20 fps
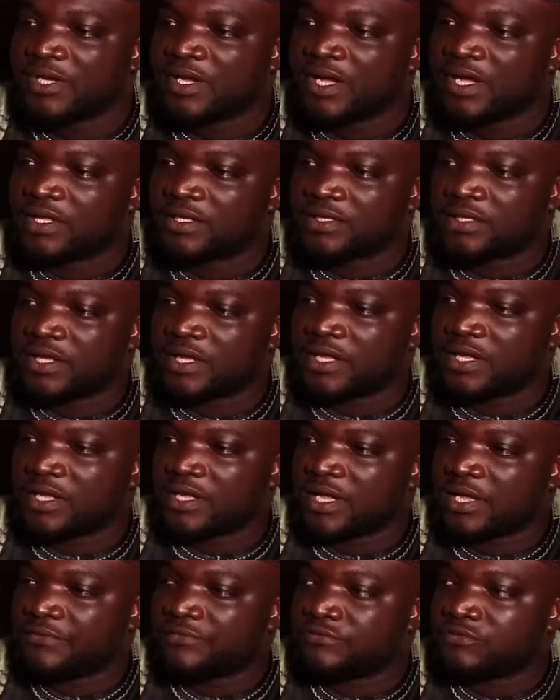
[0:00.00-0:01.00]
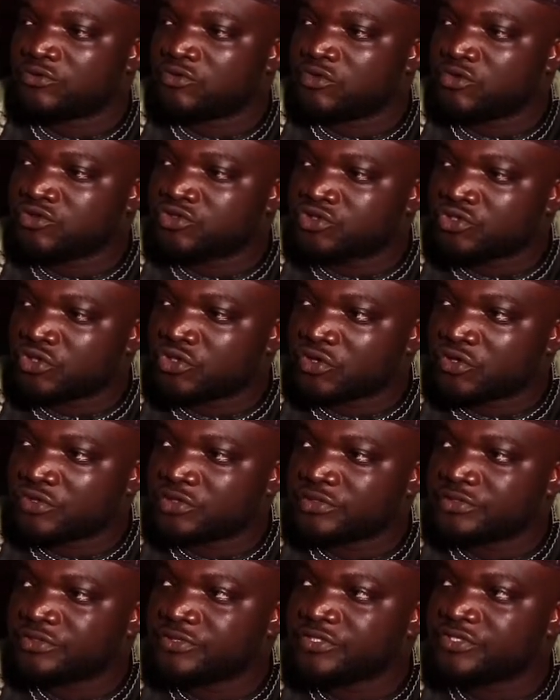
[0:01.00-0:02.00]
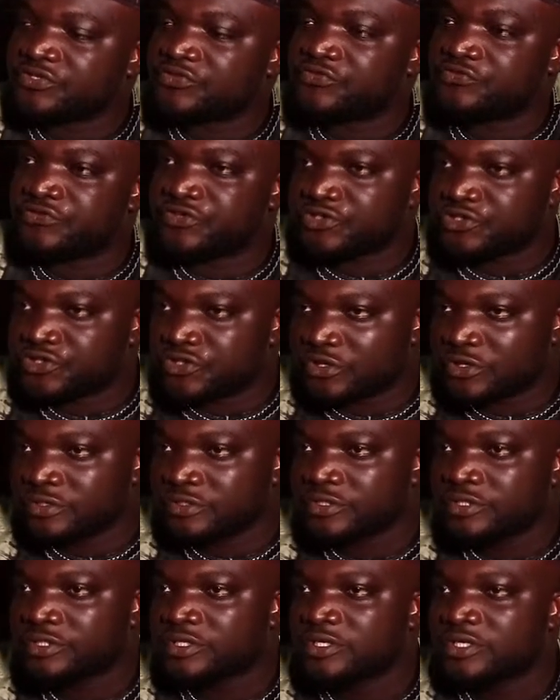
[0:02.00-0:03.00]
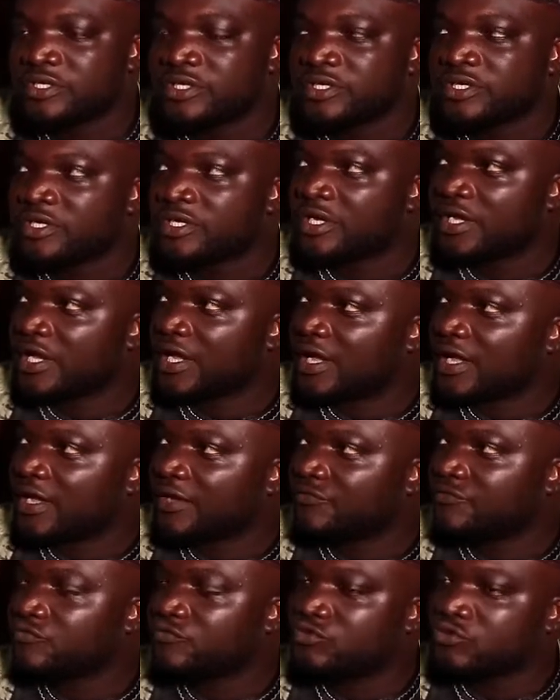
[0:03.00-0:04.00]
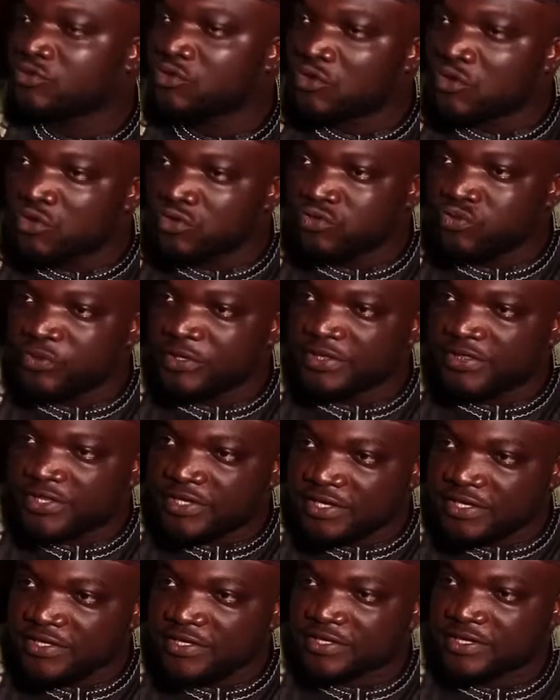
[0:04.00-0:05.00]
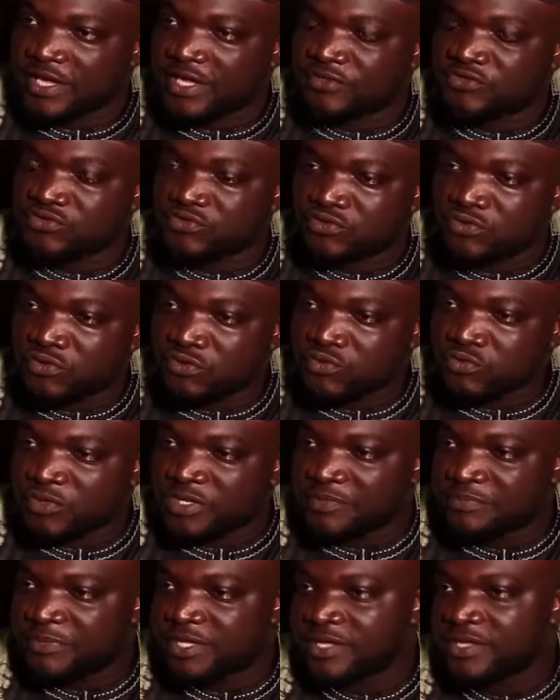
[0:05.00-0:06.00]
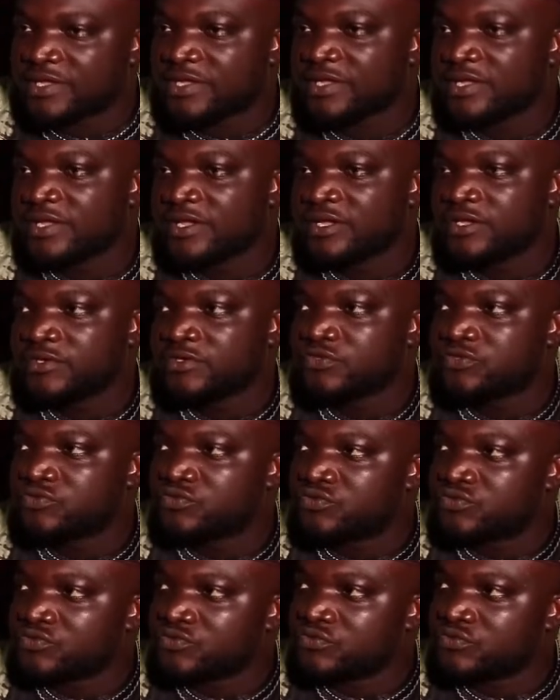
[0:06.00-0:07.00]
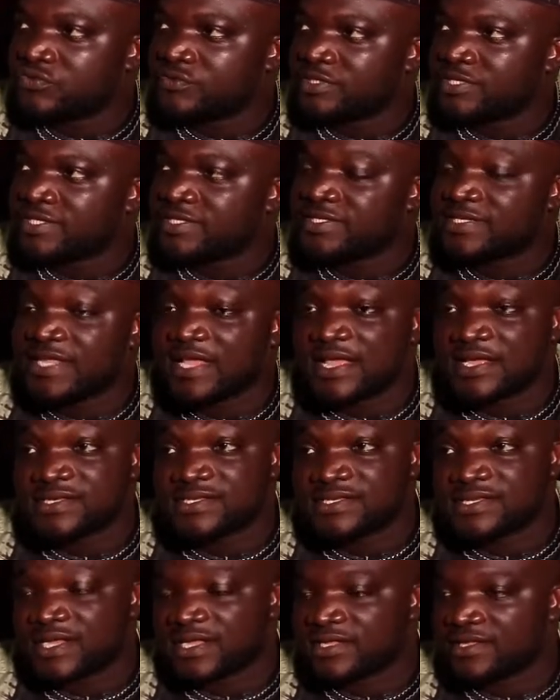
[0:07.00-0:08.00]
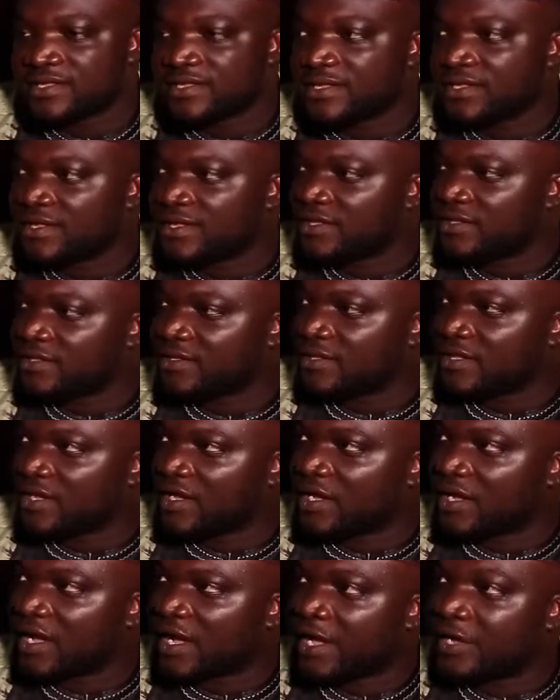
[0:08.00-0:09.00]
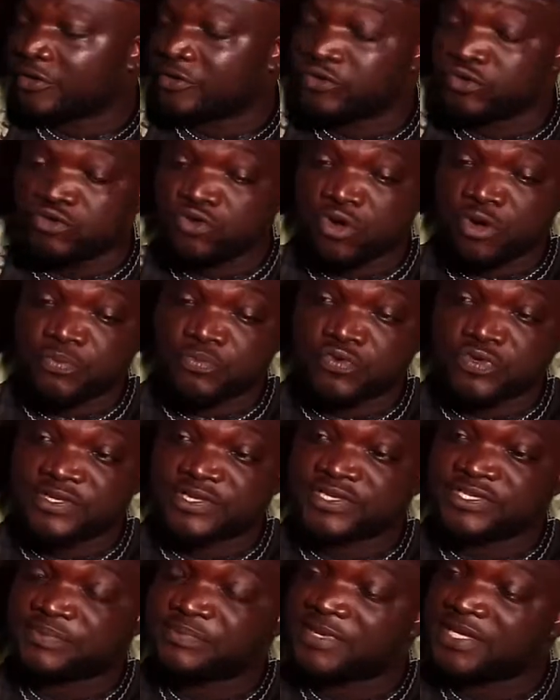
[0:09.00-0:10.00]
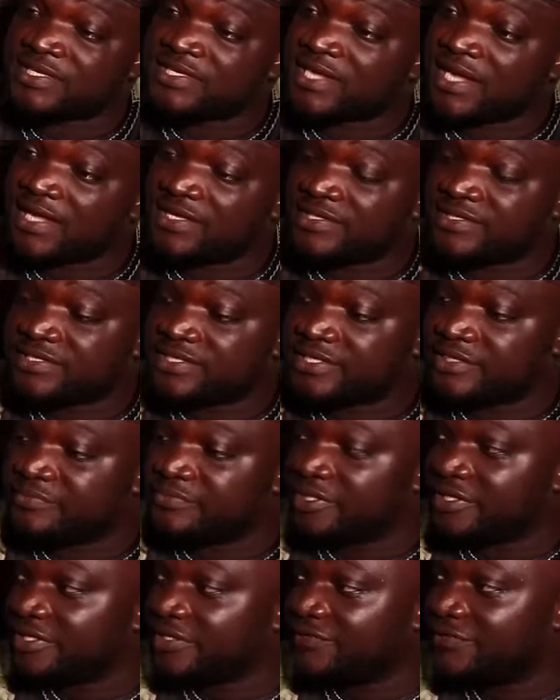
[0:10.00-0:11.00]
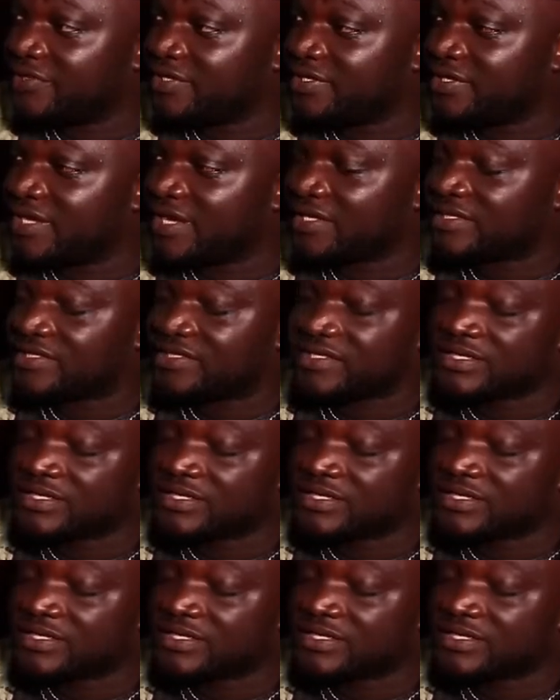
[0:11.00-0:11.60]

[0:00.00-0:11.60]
And I've nurtured this vision. I've grown with it. It has grown with me to this extent. And I grew up with this mentality, believing that